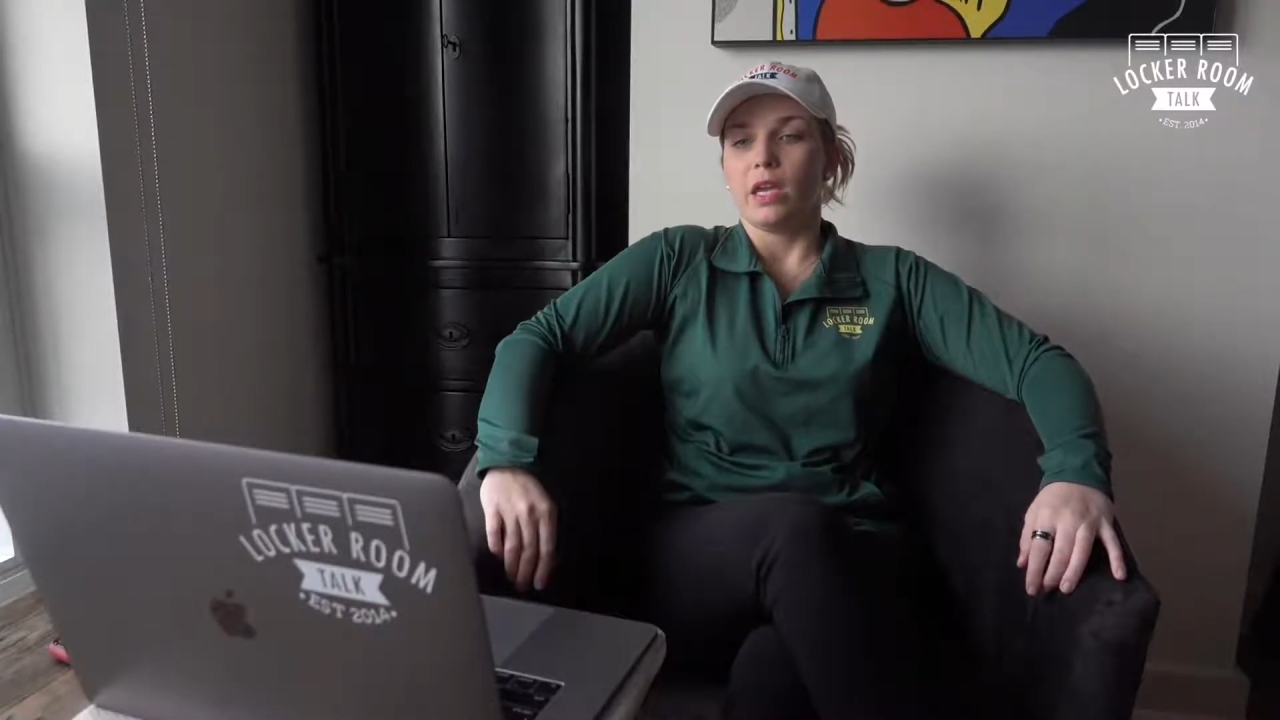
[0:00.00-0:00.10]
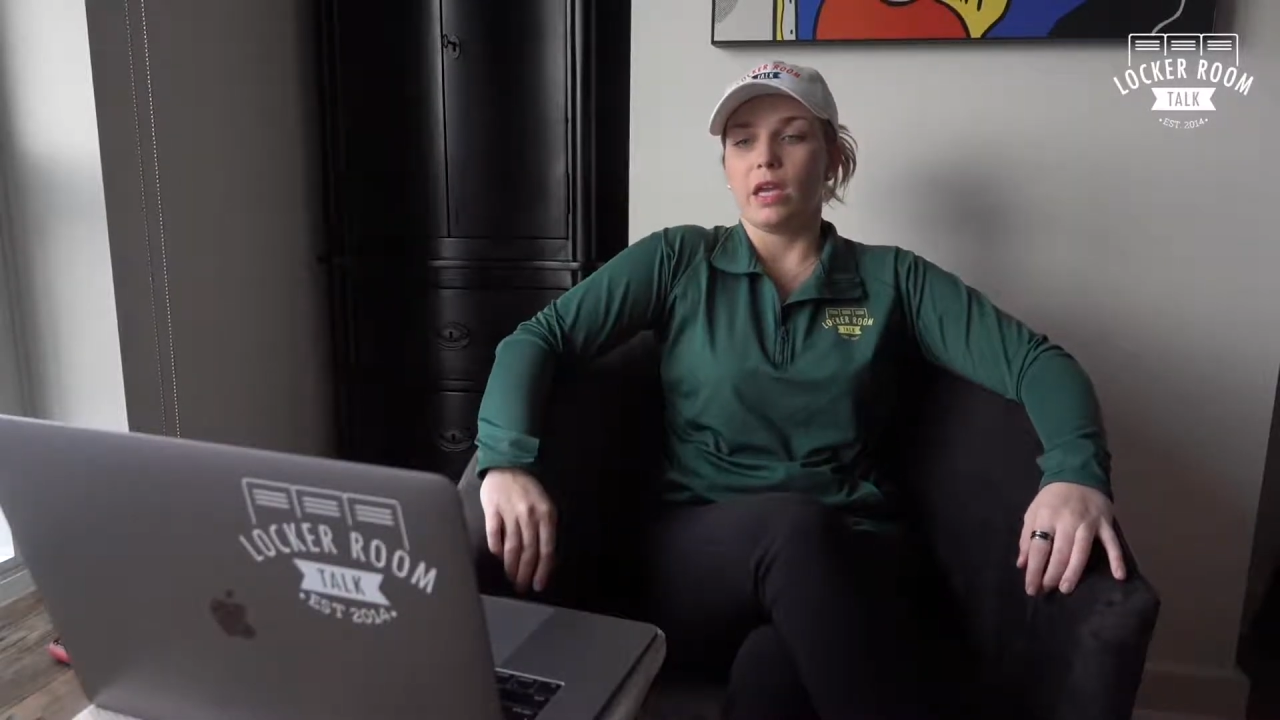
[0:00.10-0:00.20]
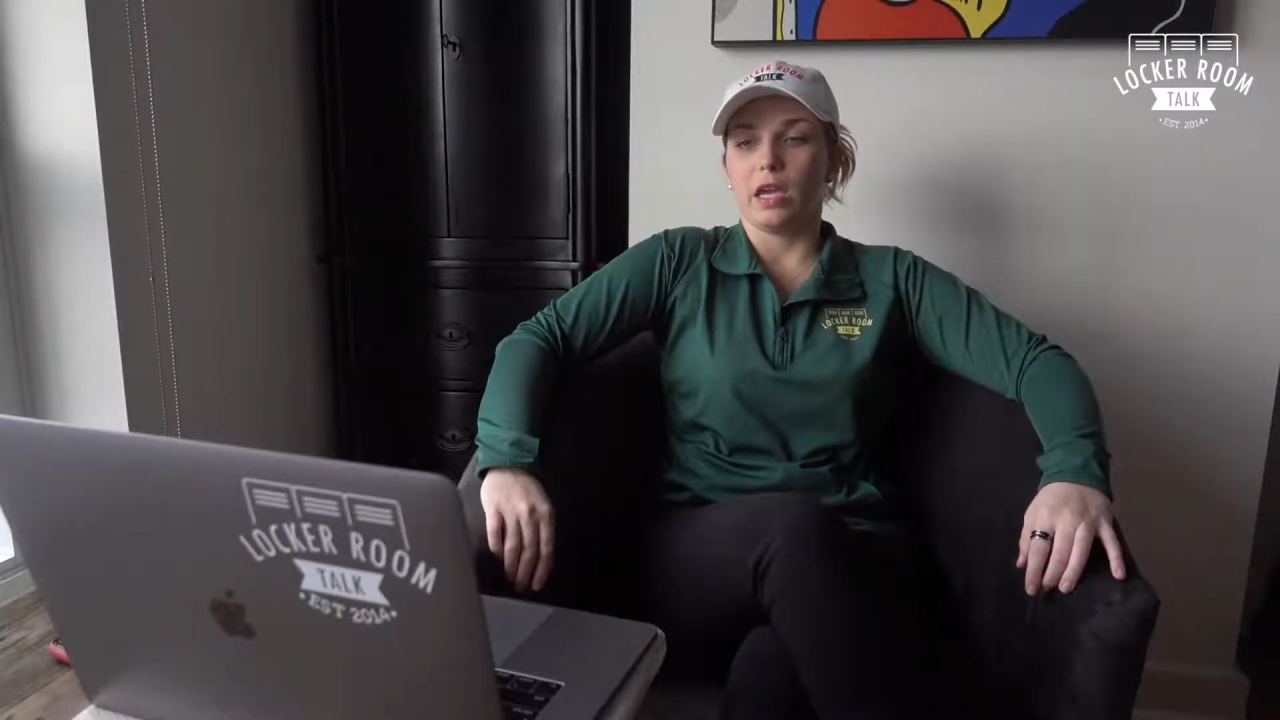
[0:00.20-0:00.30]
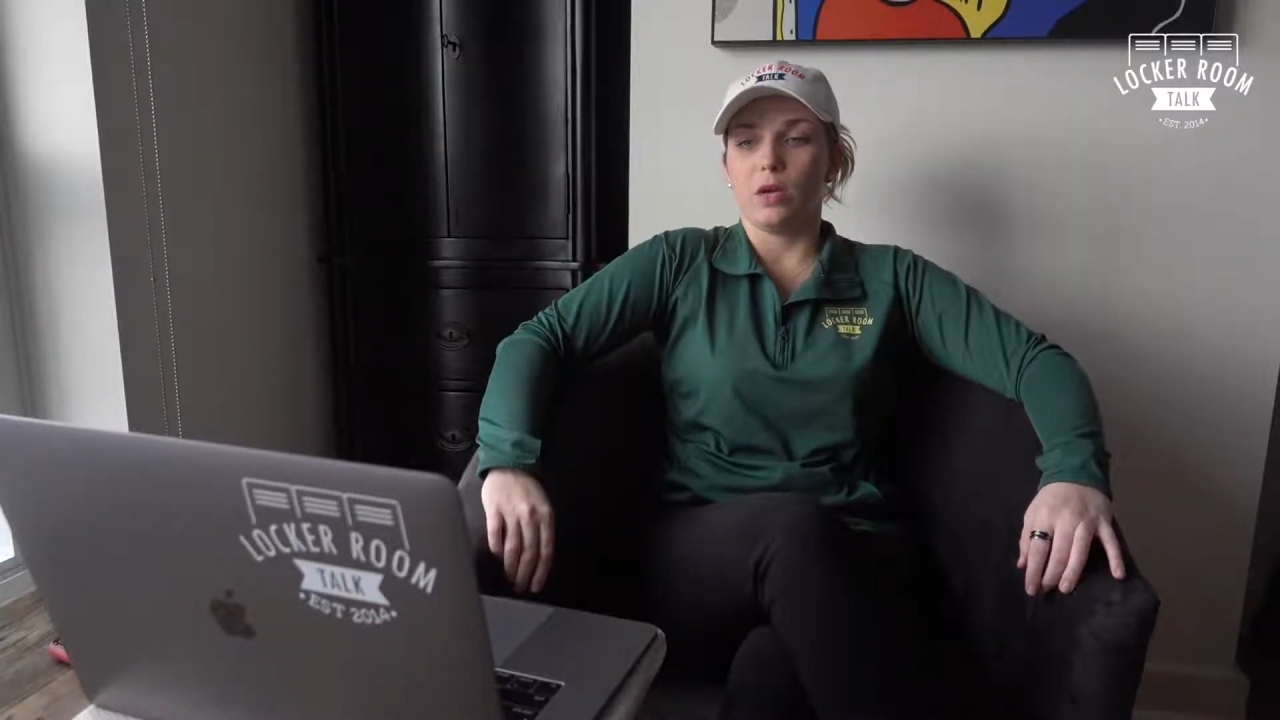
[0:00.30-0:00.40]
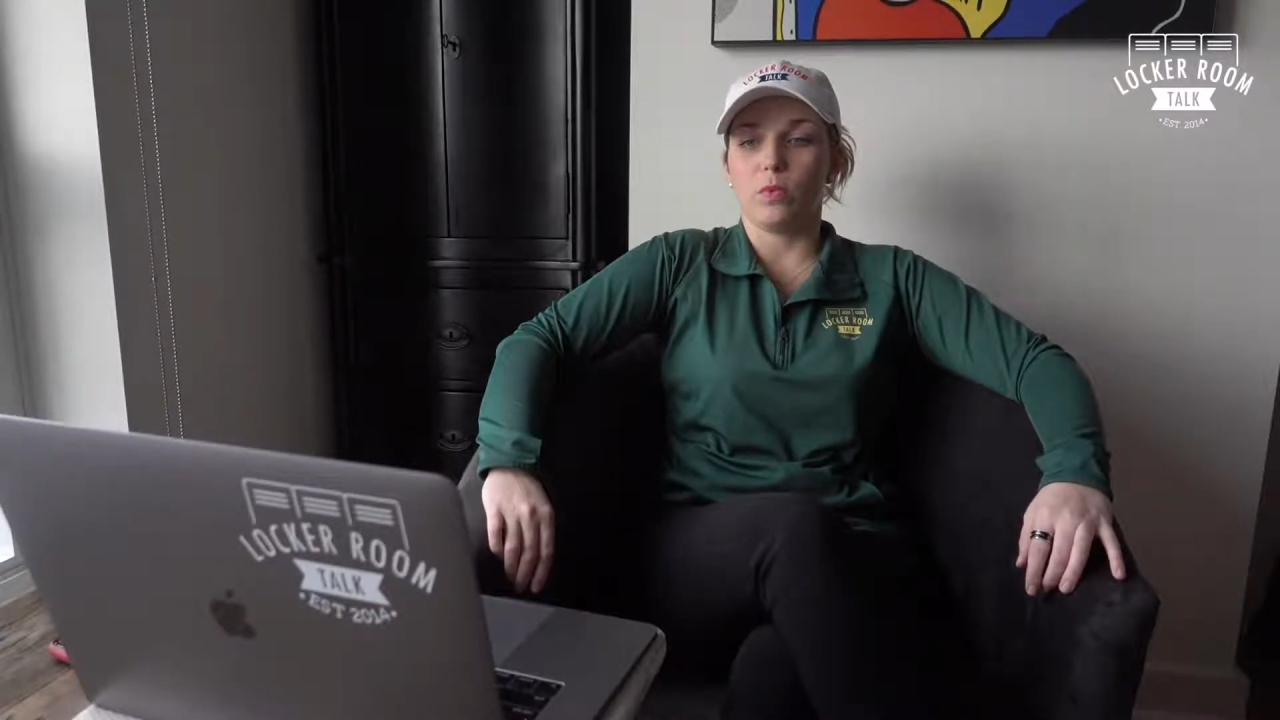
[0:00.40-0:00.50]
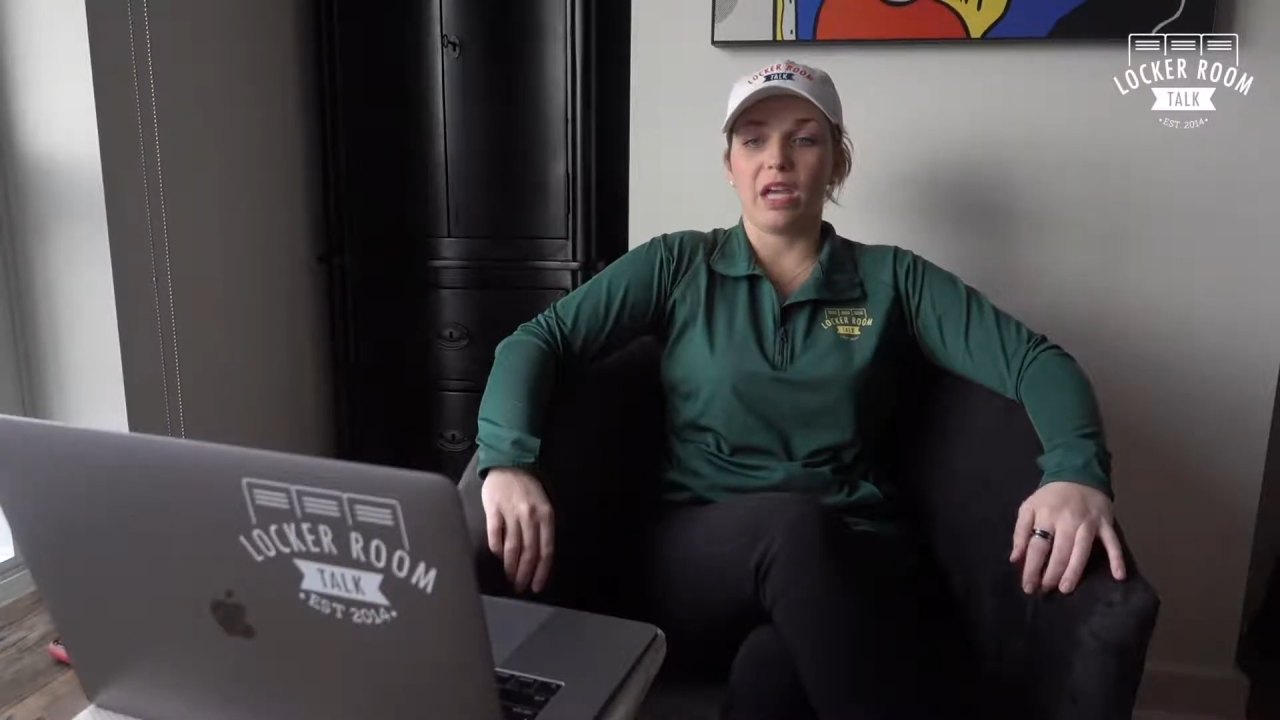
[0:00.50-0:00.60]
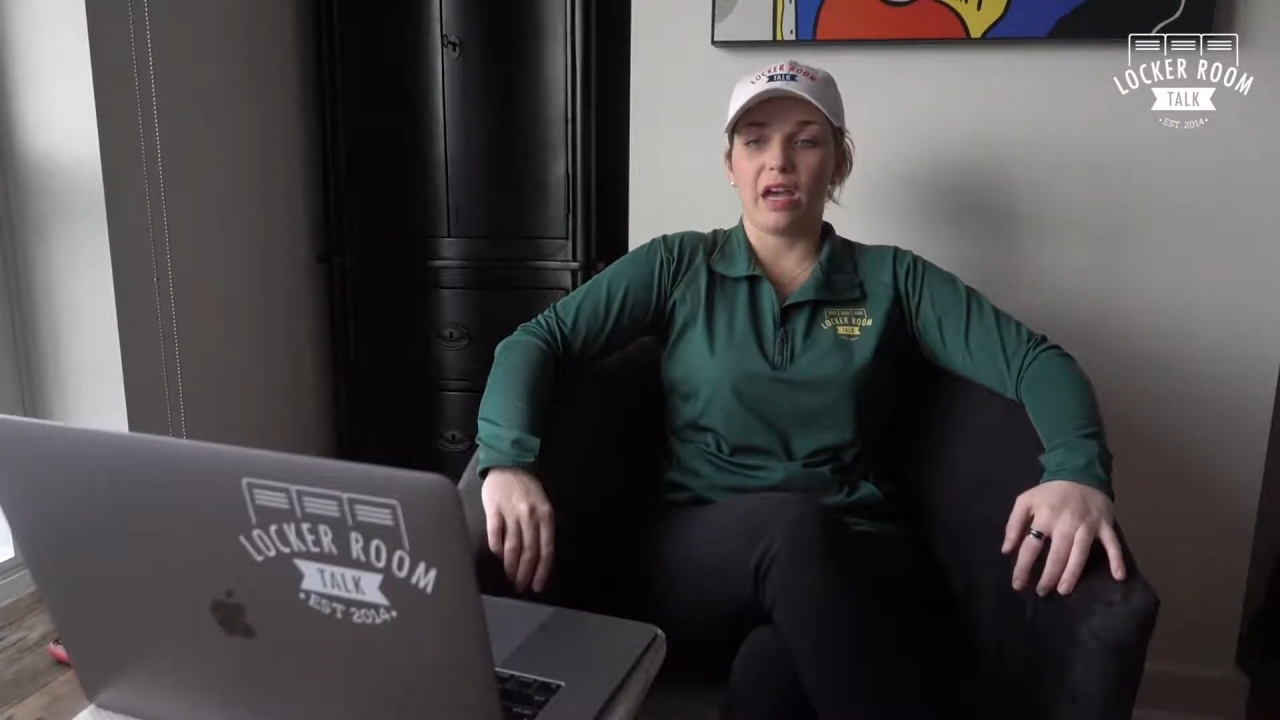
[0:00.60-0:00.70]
And we